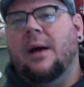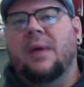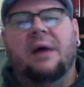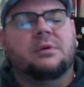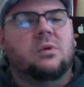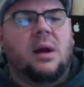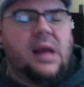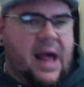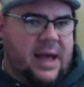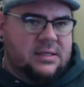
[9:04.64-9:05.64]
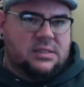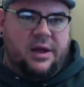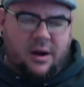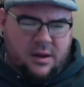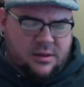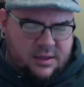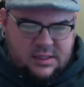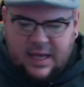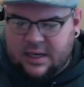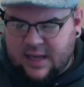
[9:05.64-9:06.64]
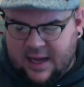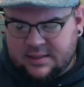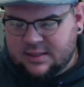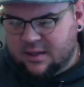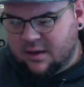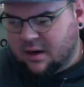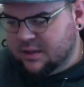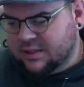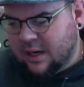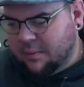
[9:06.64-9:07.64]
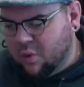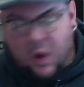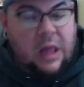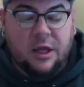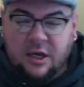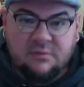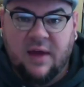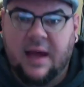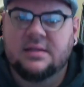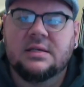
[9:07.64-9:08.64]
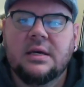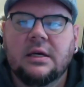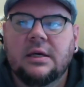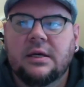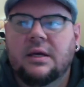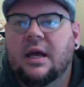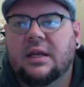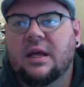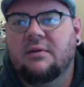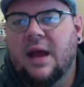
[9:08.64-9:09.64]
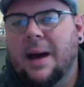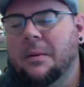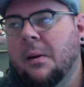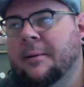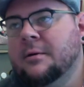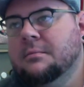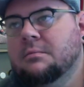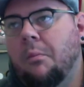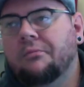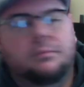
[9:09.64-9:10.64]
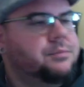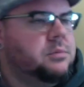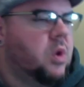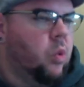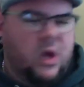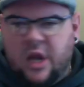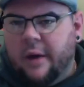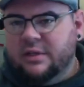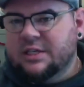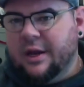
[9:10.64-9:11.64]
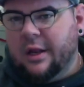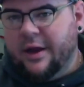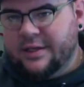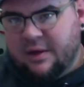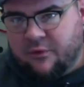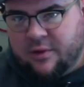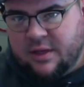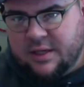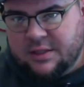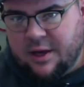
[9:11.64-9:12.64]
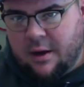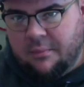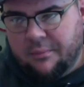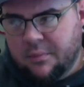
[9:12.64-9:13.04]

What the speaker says: Everyone has their set dates that are set up well in advance and given out. We know it's going to look different this year.